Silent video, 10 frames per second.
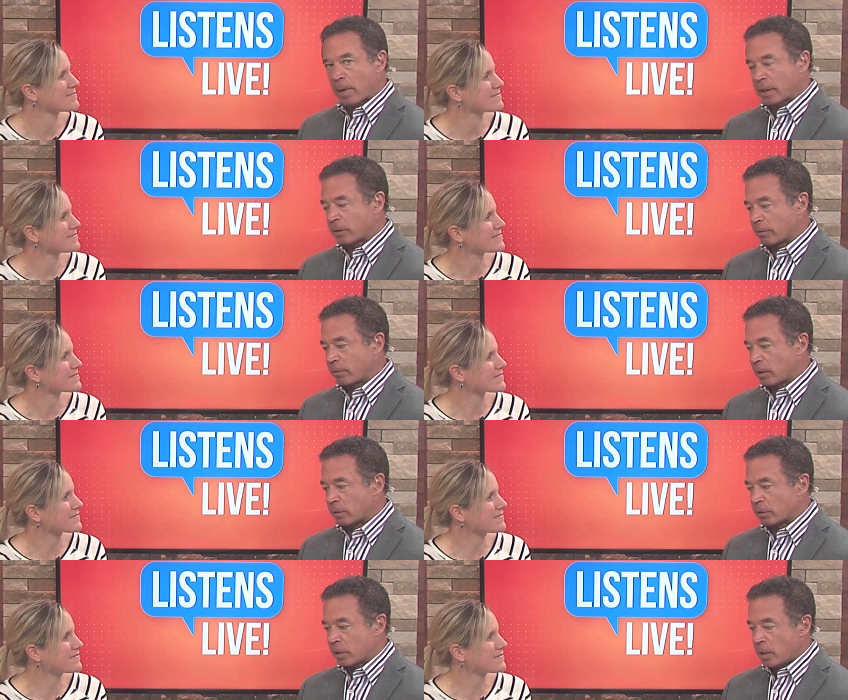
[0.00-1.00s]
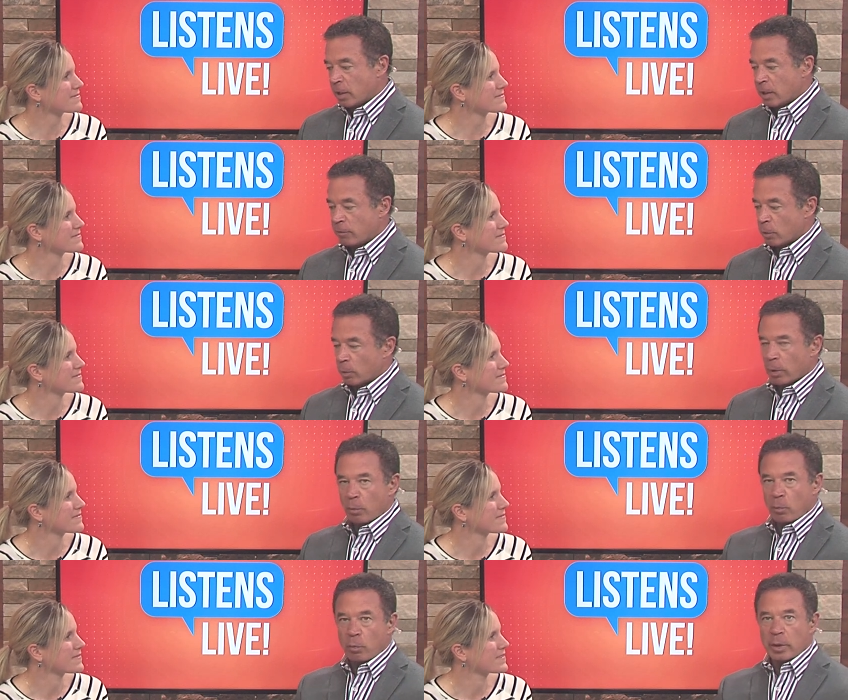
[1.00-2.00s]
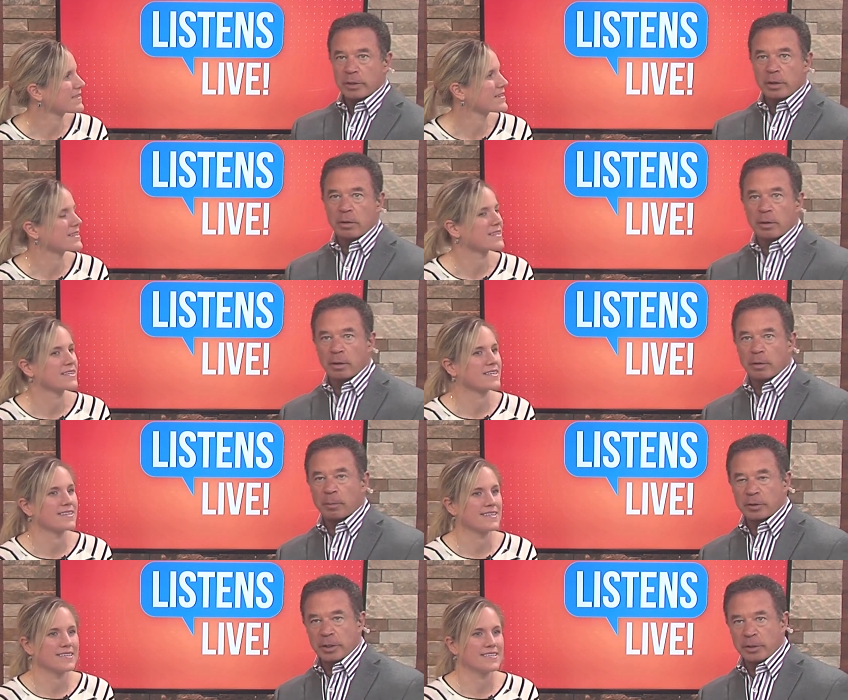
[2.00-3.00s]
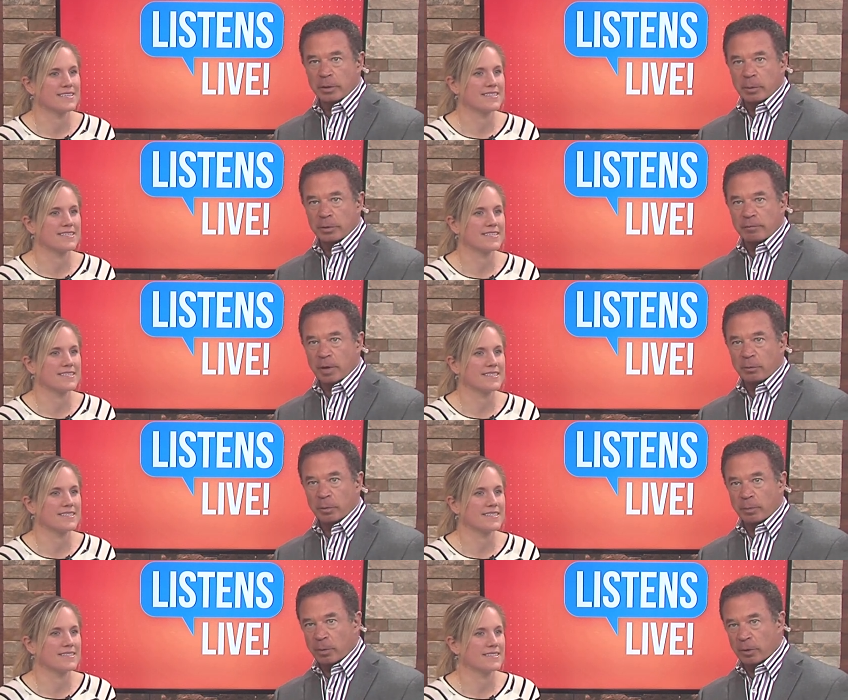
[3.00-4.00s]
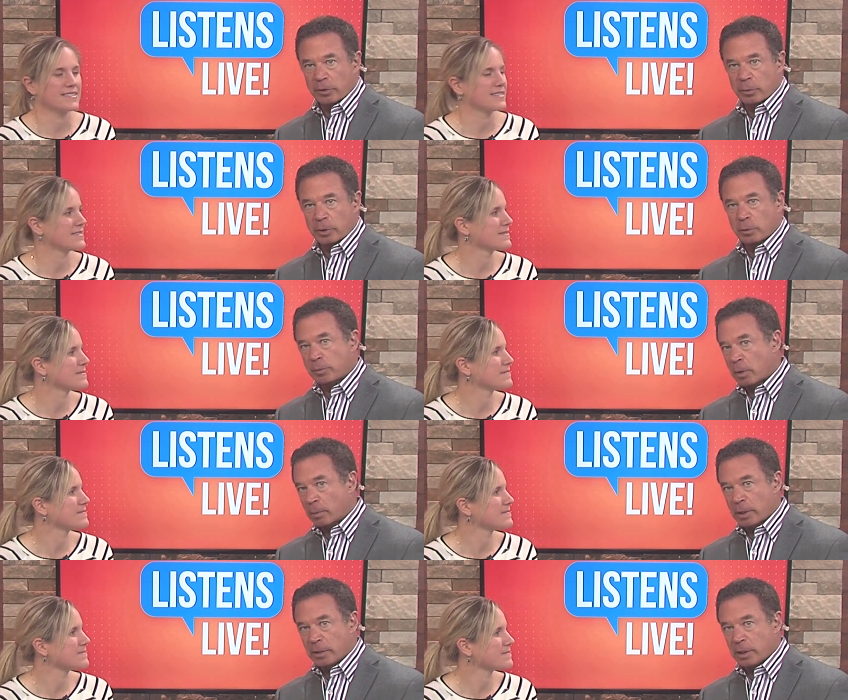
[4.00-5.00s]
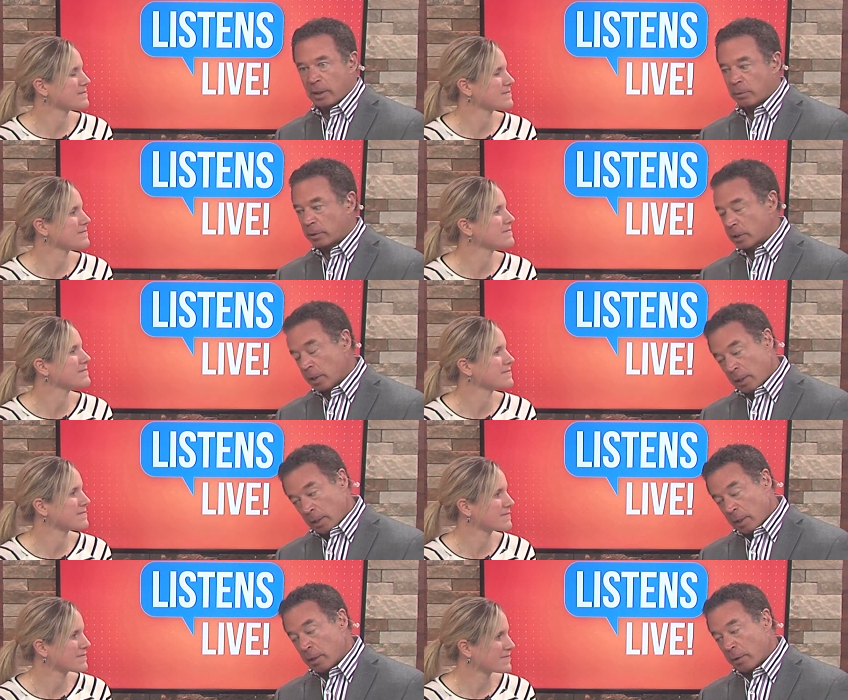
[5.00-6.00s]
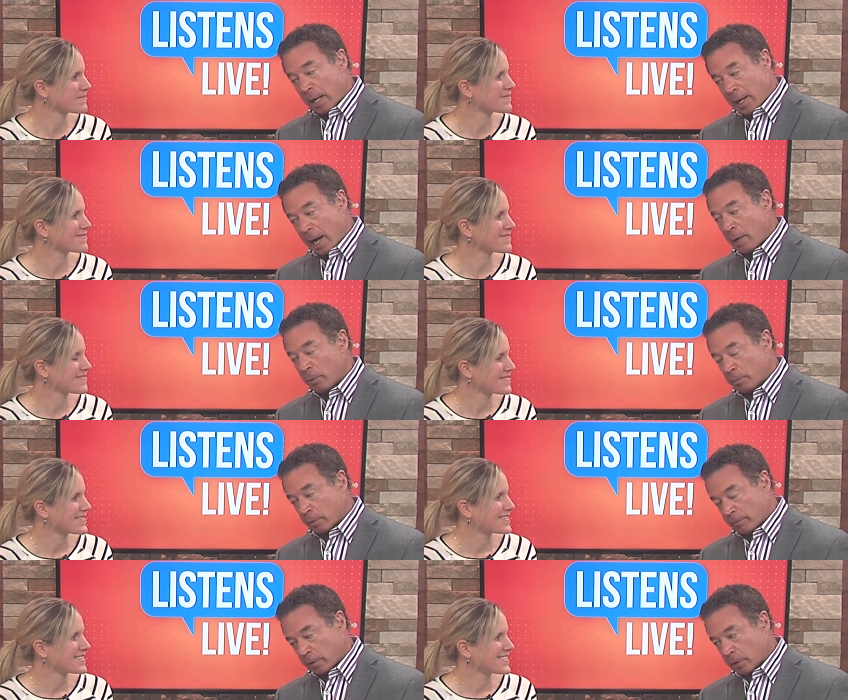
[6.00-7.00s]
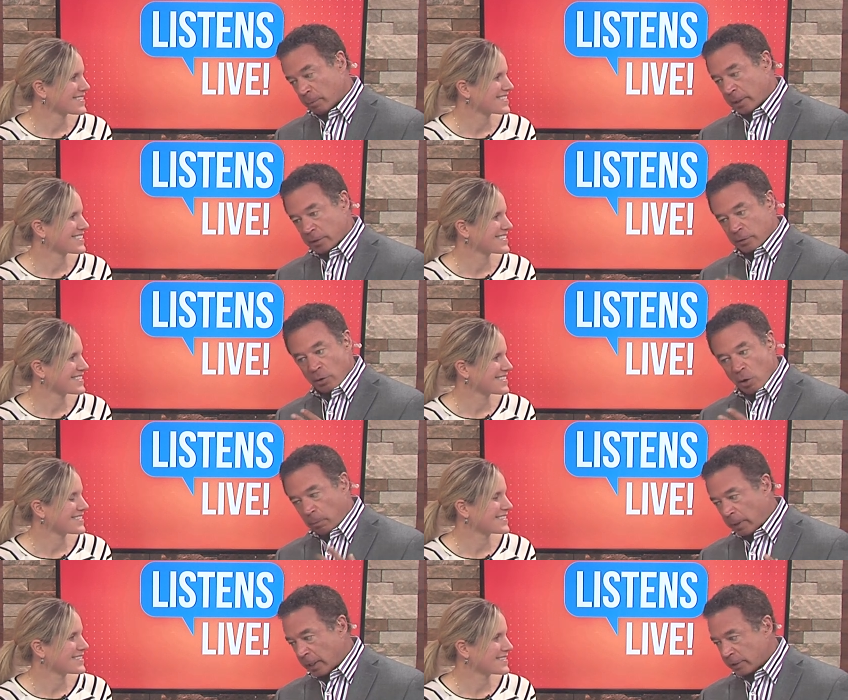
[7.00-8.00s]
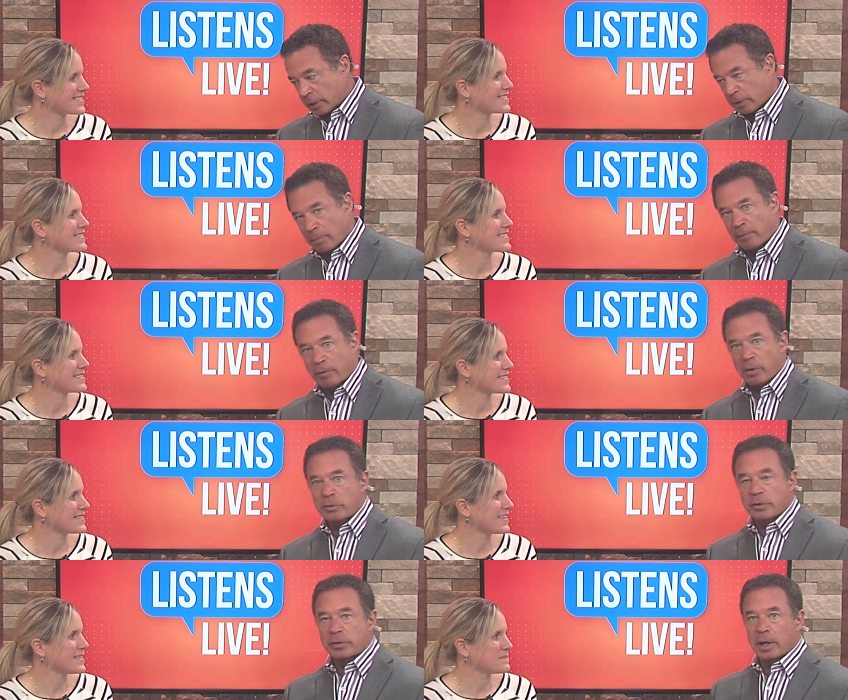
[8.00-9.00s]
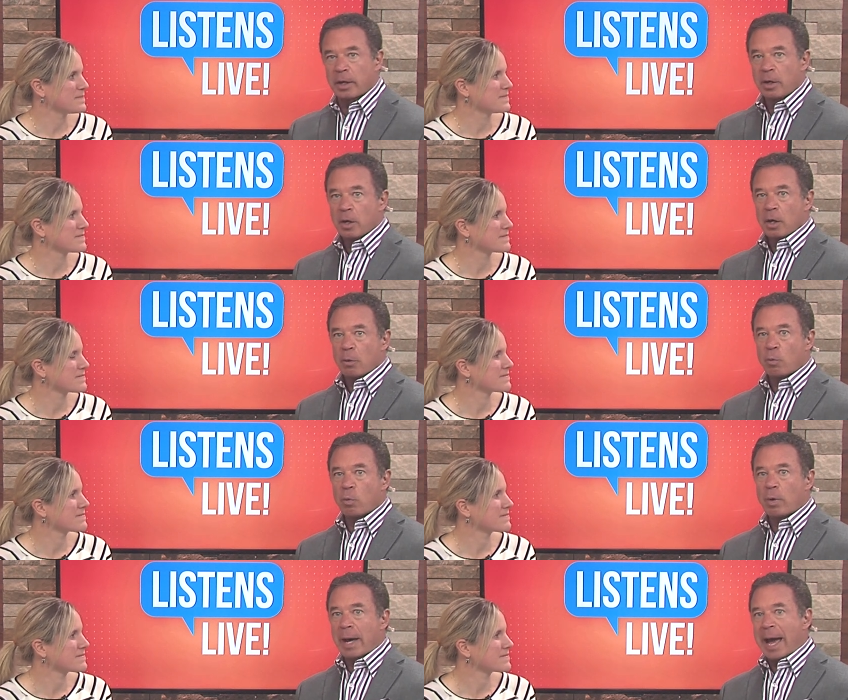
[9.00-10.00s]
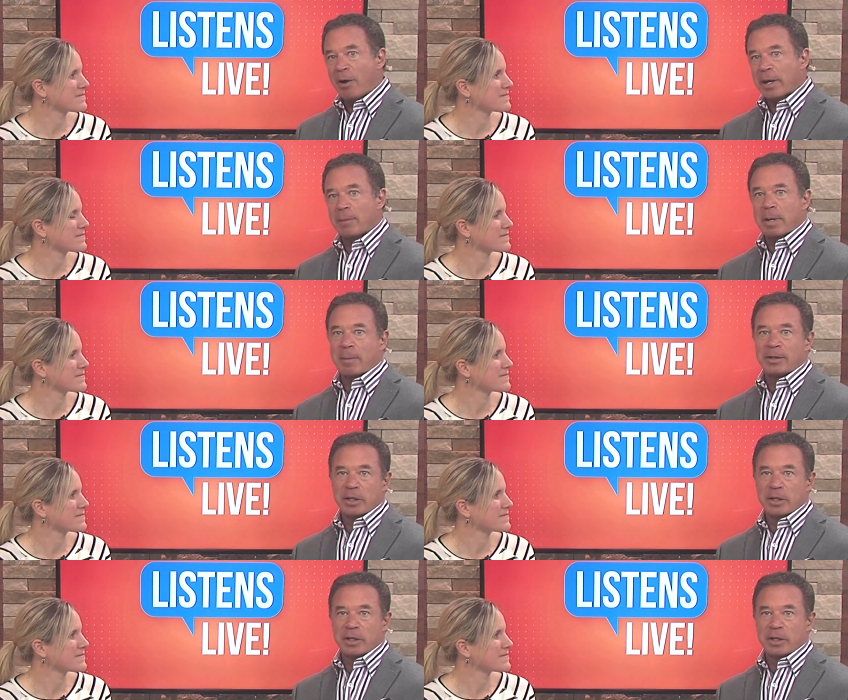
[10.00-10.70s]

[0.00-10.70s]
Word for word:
Speaker 1: back to the phones, if you would, we, we saw the, the procedure that was involved with Bruce, which was permanent teeth, which, you know, I, I would prefer because no plastic, nothing. But for those who say, mm -hmm. how can I make my